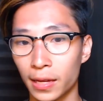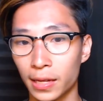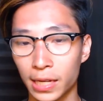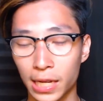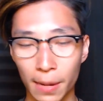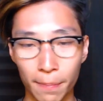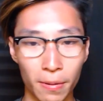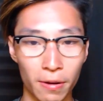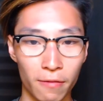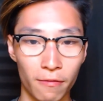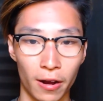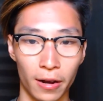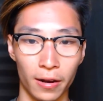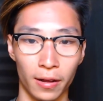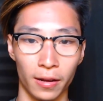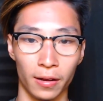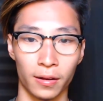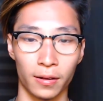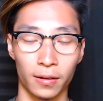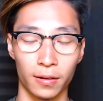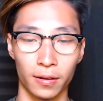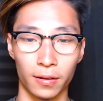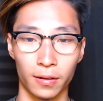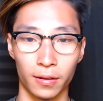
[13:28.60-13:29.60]
Keep it running.
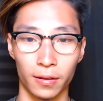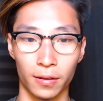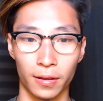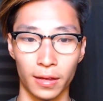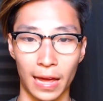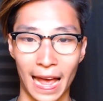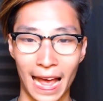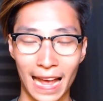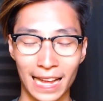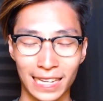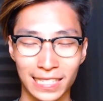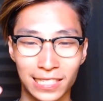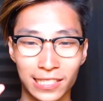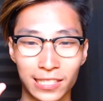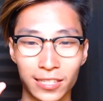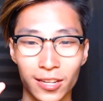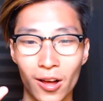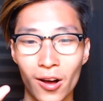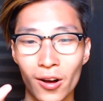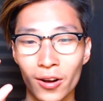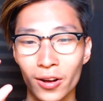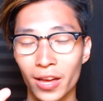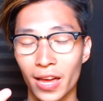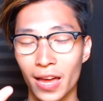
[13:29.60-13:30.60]
As
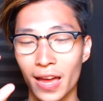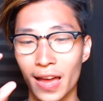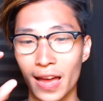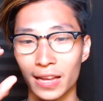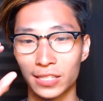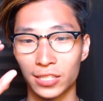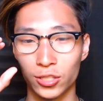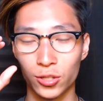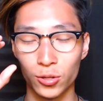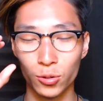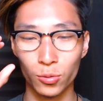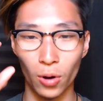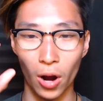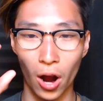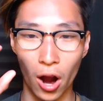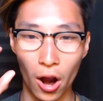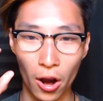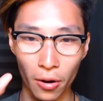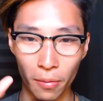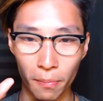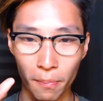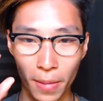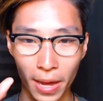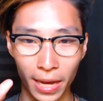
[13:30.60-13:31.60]
long as you
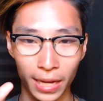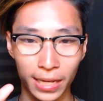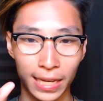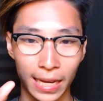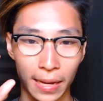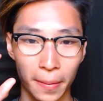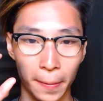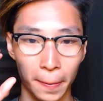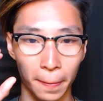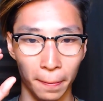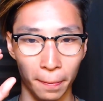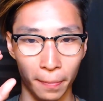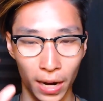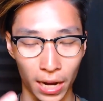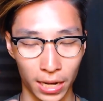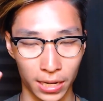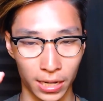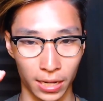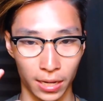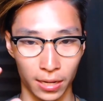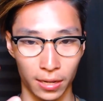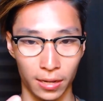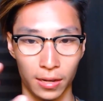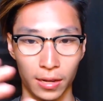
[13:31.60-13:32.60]
are making
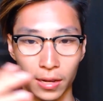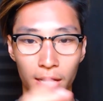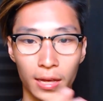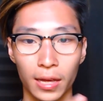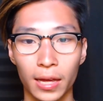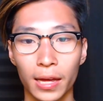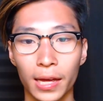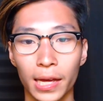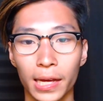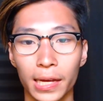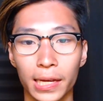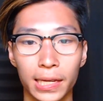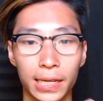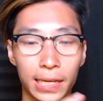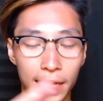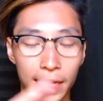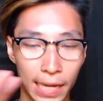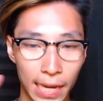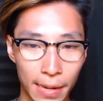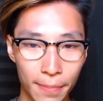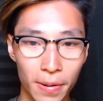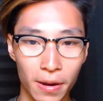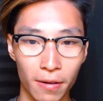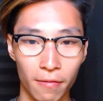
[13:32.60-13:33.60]
money,
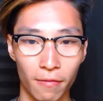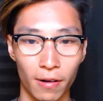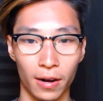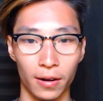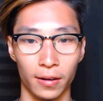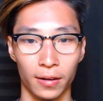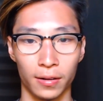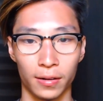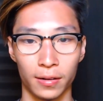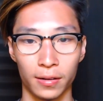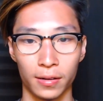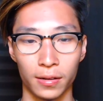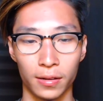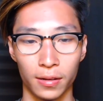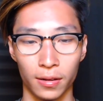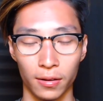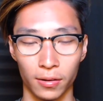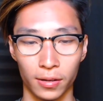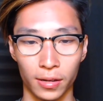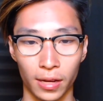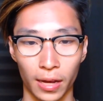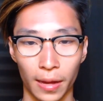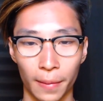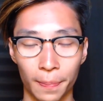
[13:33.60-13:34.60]
keep it running,
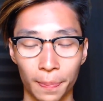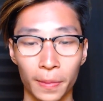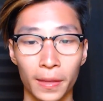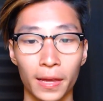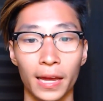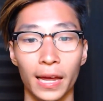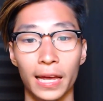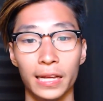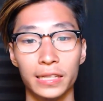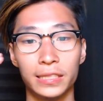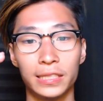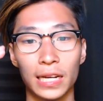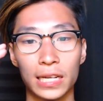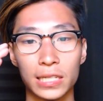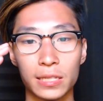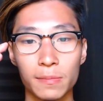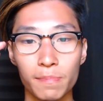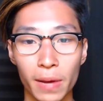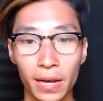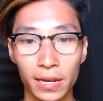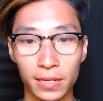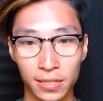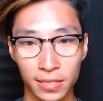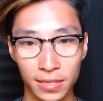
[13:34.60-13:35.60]
okay? It just
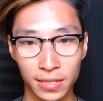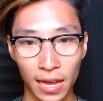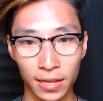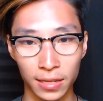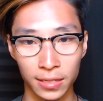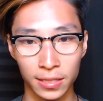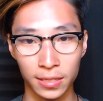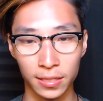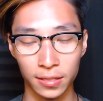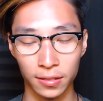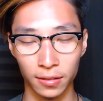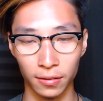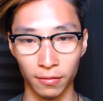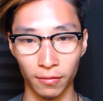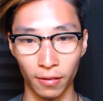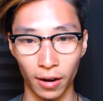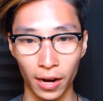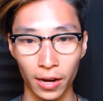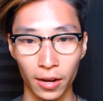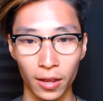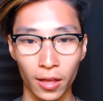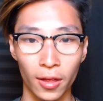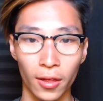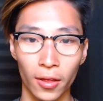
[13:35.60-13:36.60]
makes sense,
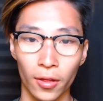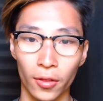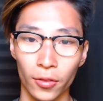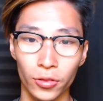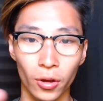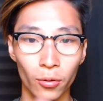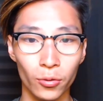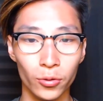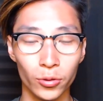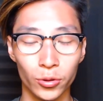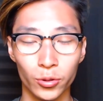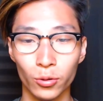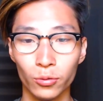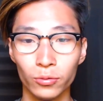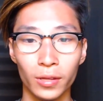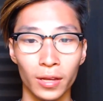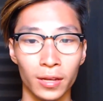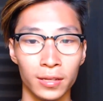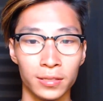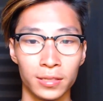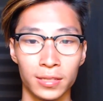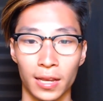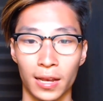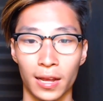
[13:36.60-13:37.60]
right? Don't do
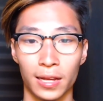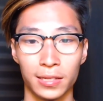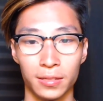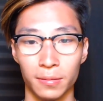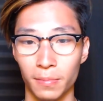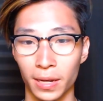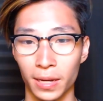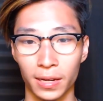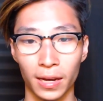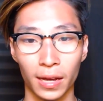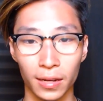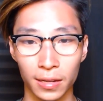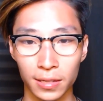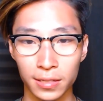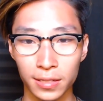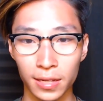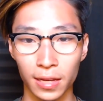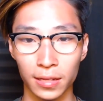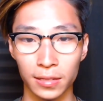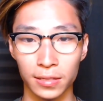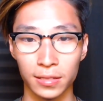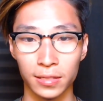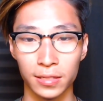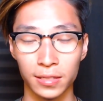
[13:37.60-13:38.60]
things that doesn't make any
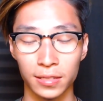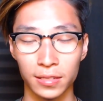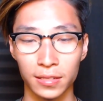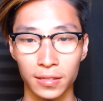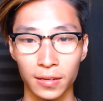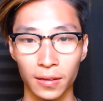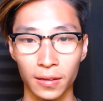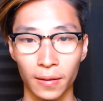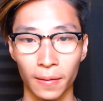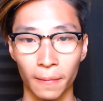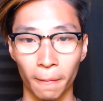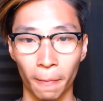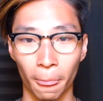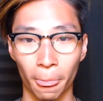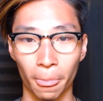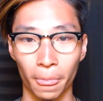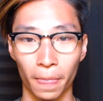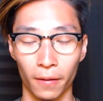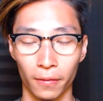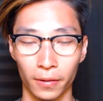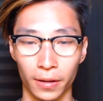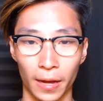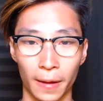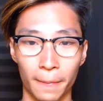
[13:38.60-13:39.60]
sense,
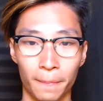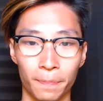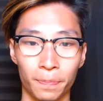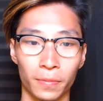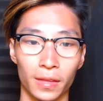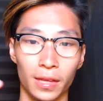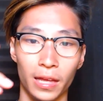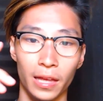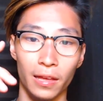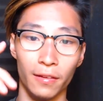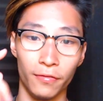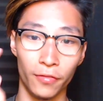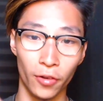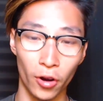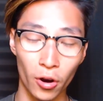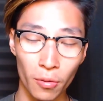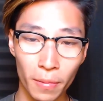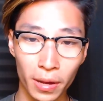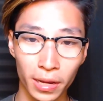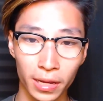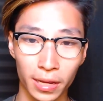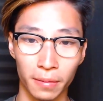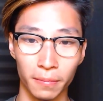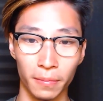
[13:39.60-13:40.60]
okay? If you're
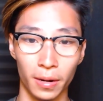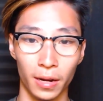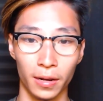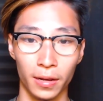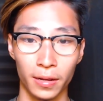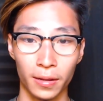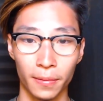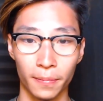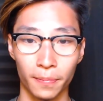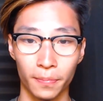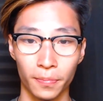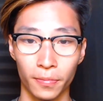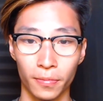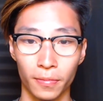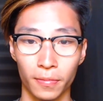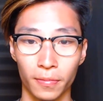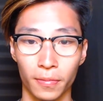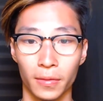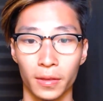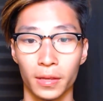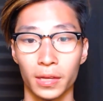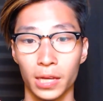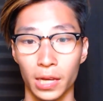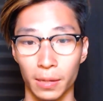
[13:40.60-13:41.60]
making money,
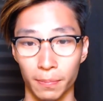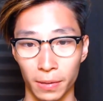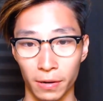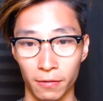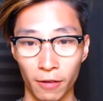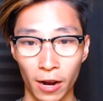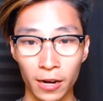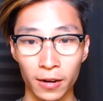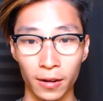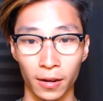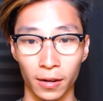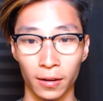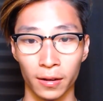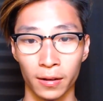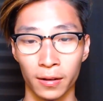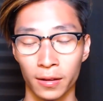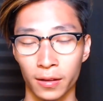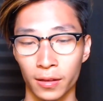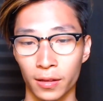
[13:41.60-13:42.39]
keep it running.